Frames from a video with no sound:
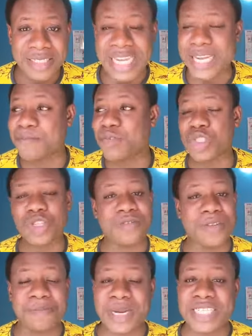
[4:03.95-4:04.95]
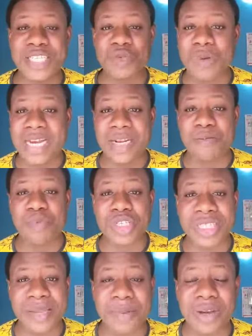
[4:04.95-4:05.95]
Check most of the places where they
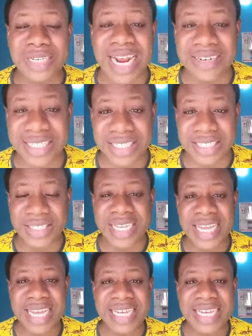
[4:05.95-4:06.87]
boast about their riches.